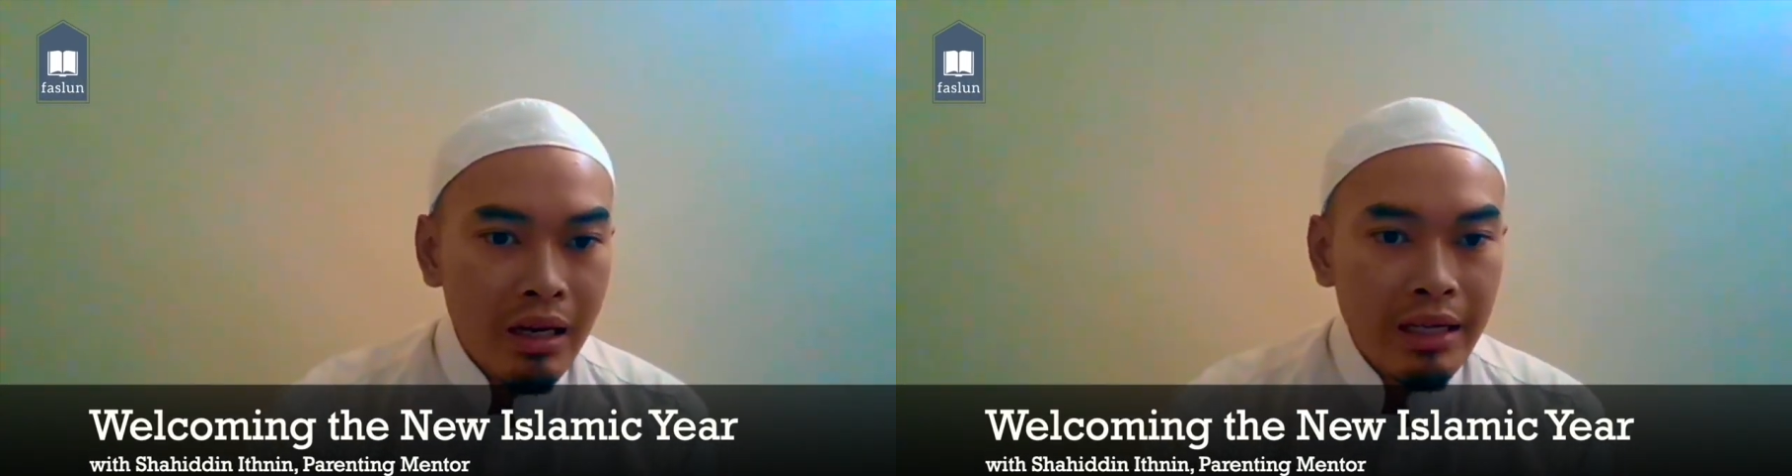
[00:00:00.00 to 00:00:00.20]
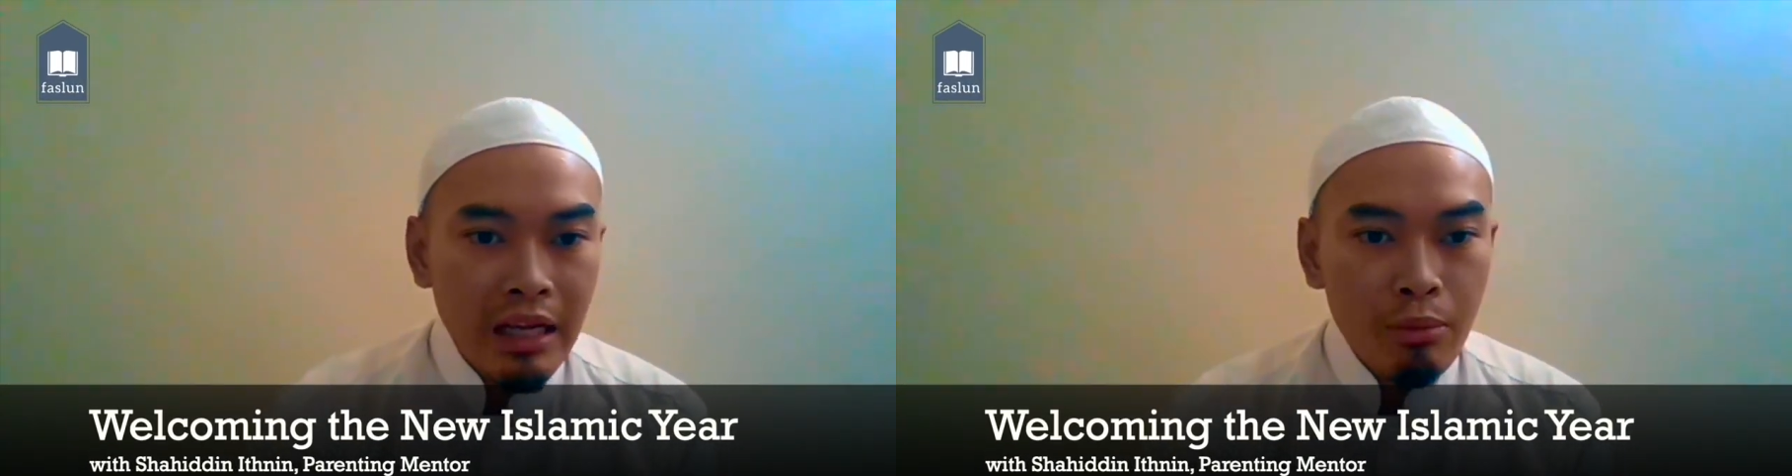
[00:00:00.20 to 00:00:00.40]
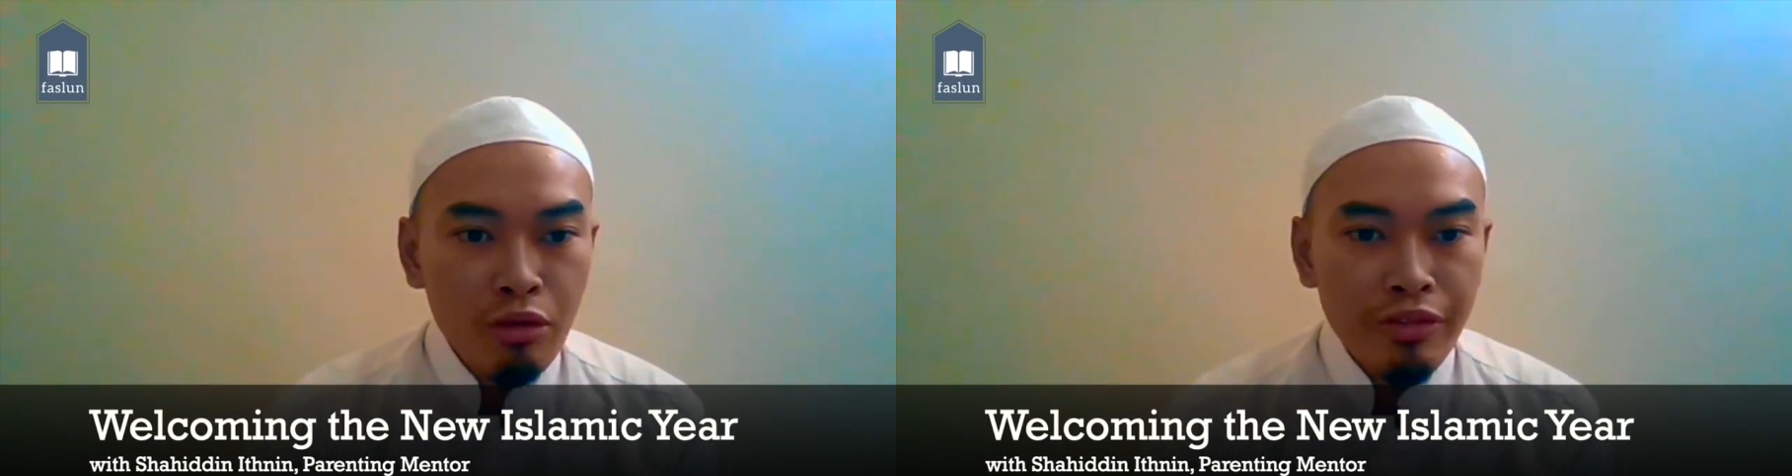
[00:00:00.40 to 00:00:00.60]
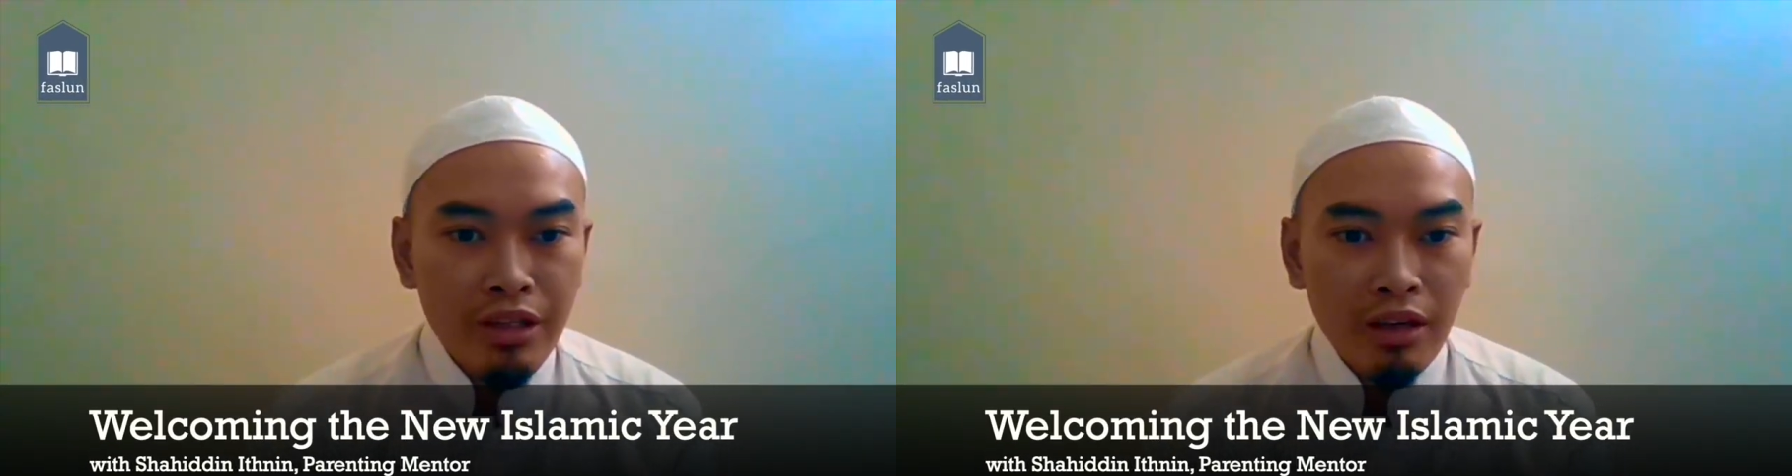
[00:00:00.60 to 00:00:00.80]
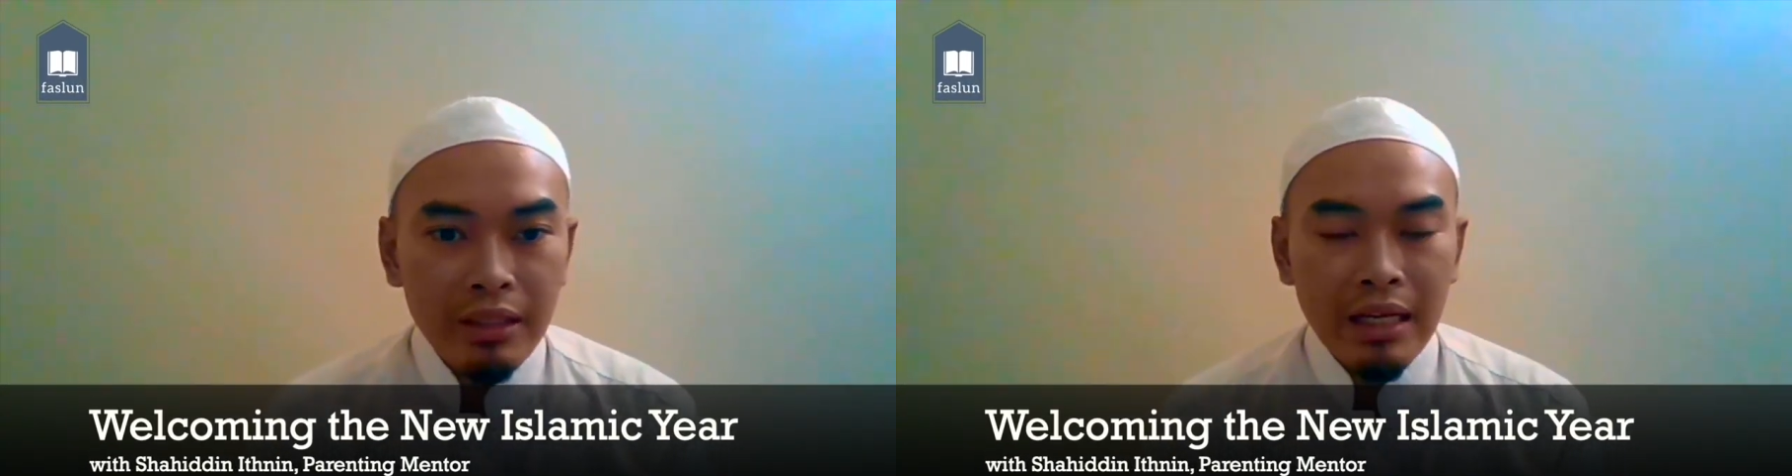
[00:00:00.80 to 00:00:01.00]
Now
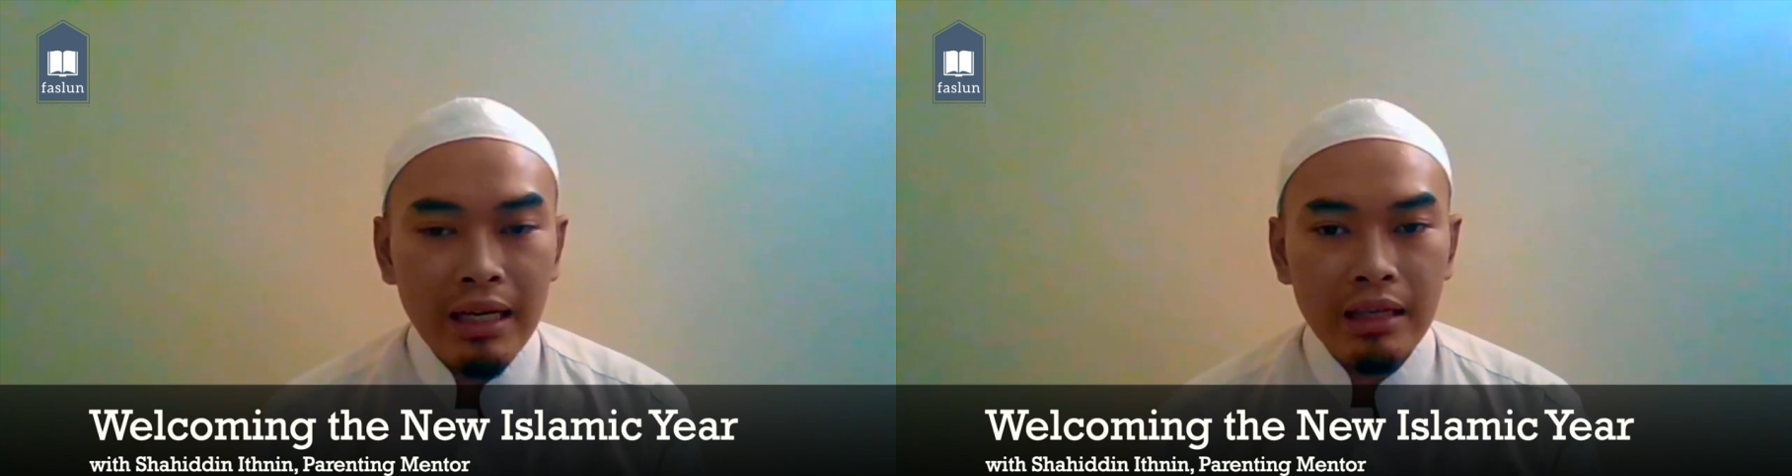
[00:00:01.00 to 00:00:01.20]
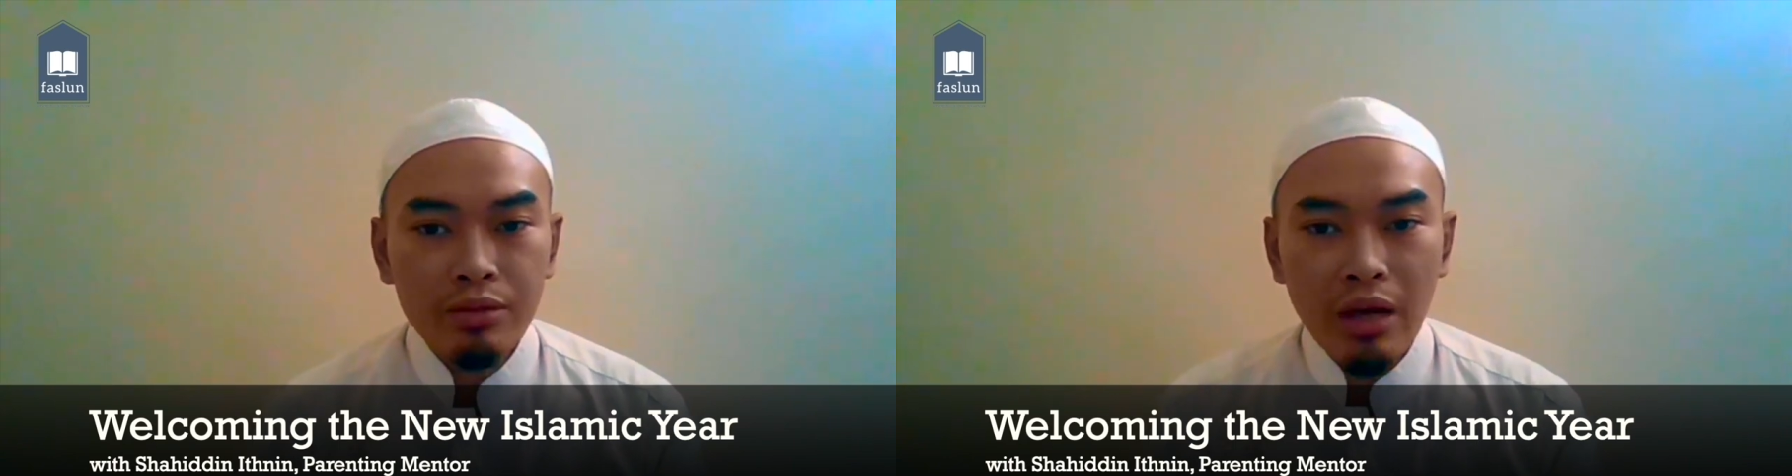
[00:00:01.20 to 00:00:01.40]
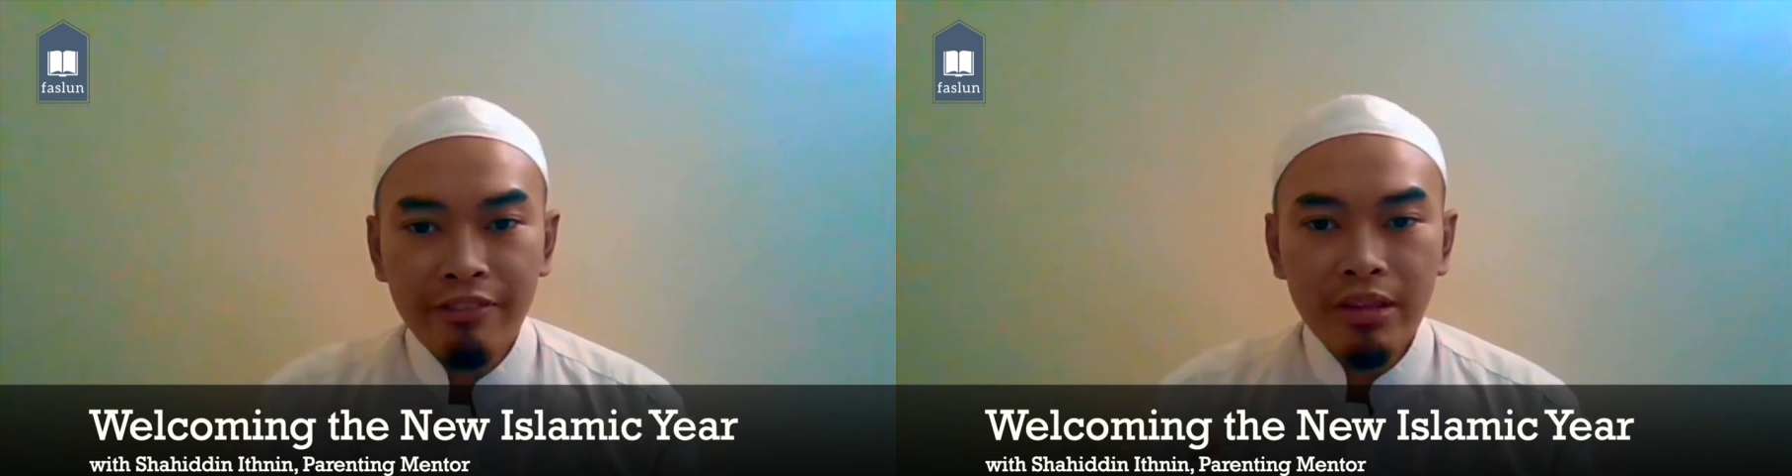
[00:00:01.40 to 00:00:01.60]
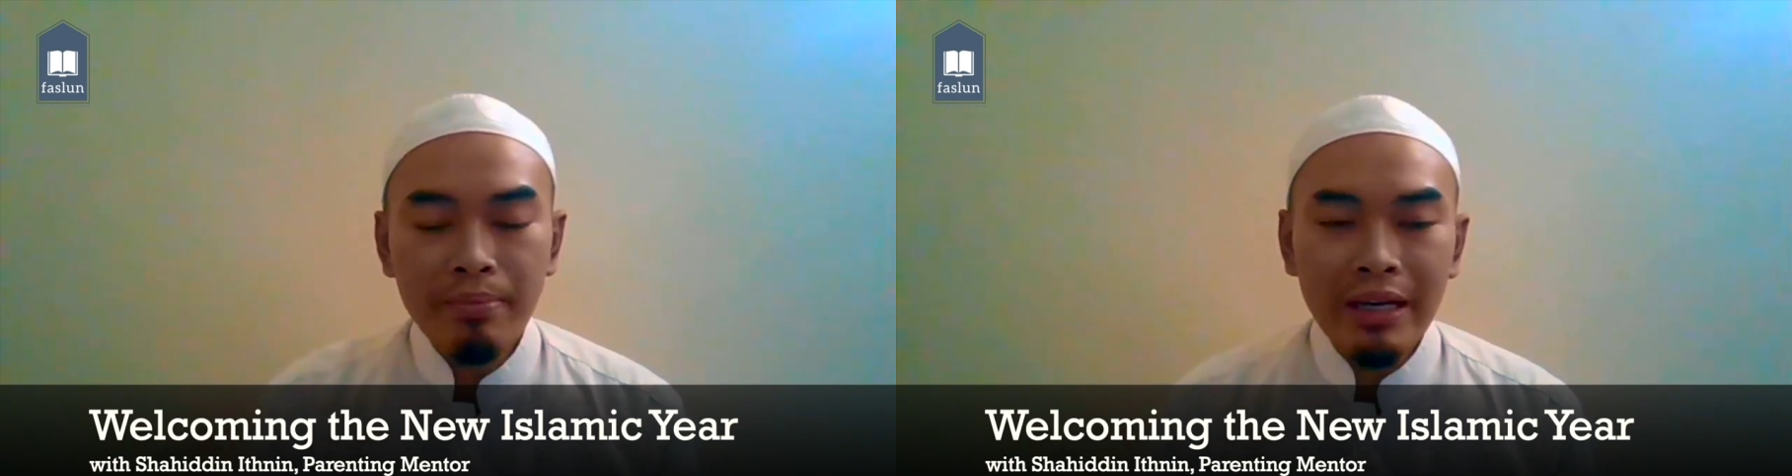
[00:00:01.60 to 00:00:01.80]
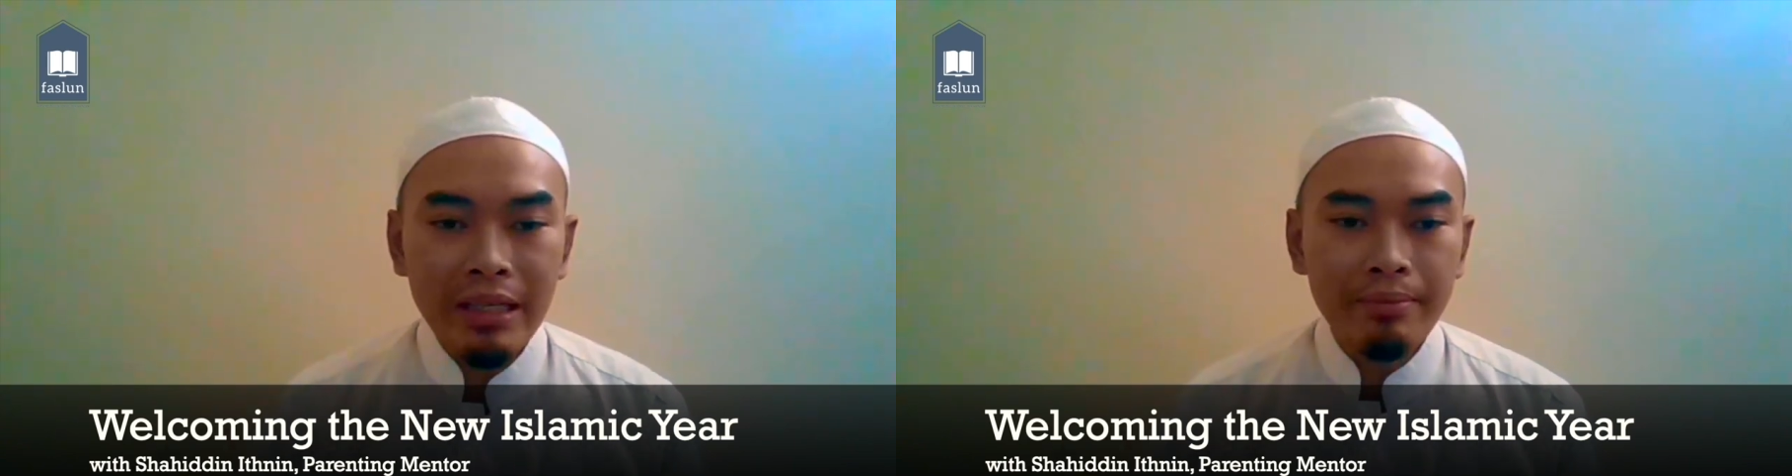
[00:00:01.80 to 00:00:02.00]
moving on, so after
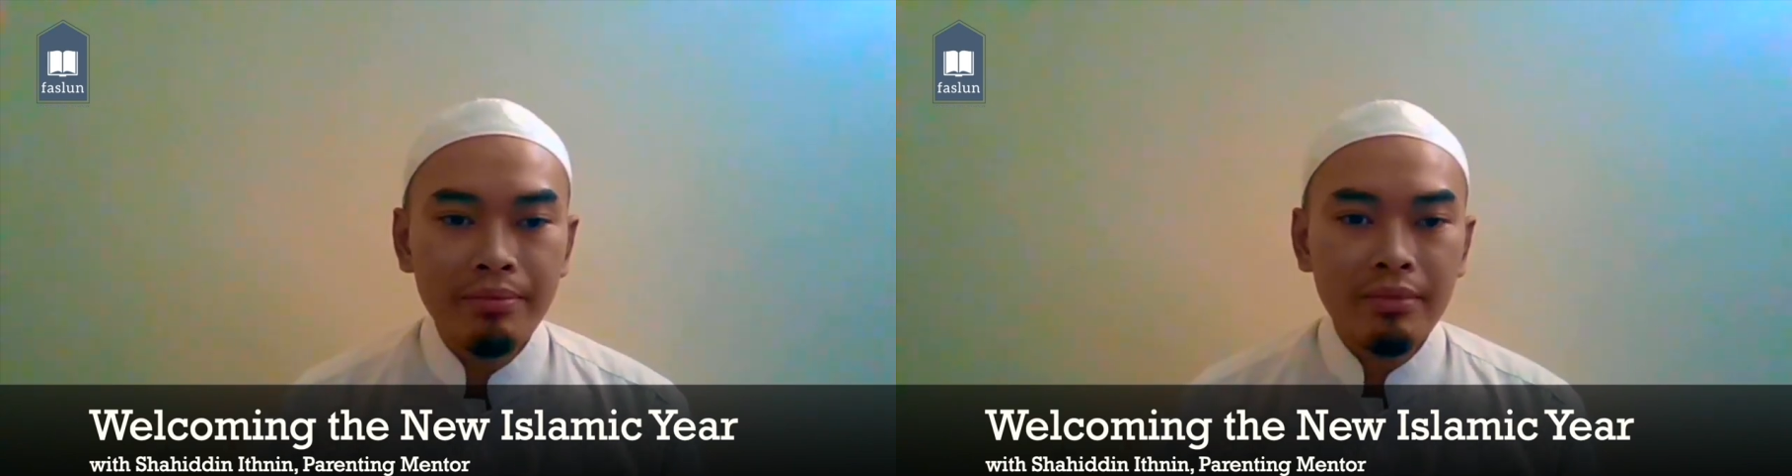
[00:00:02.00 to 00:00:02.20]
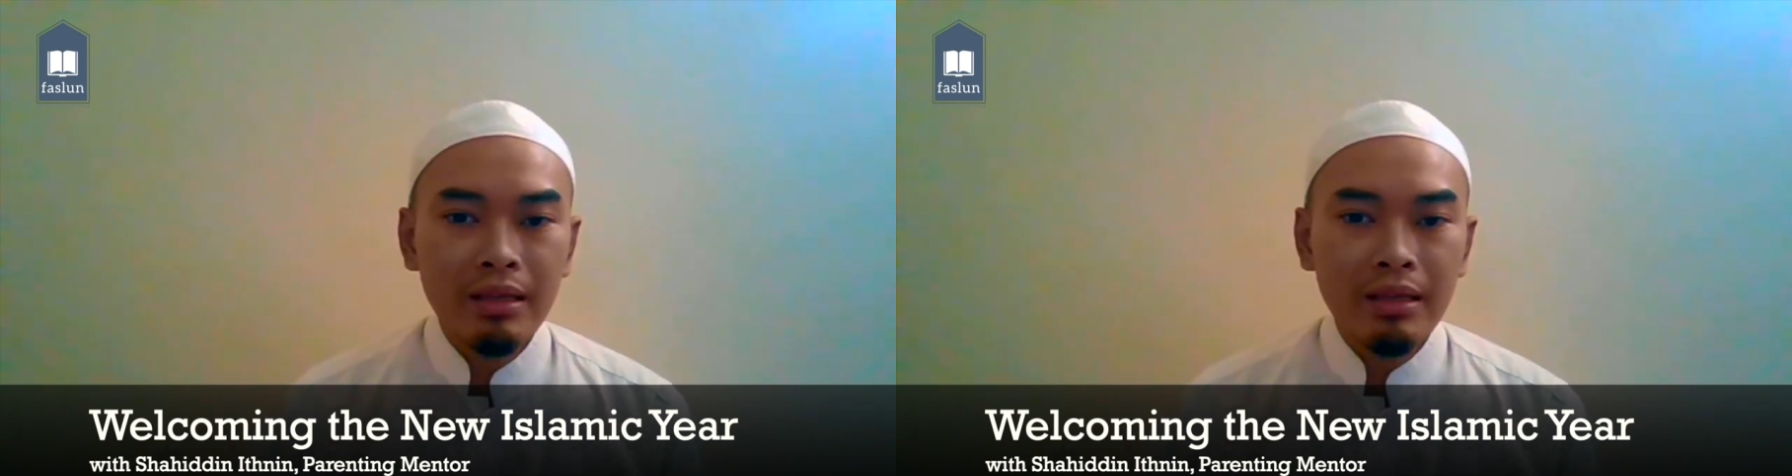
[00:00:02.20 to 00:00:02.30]
Maghrib,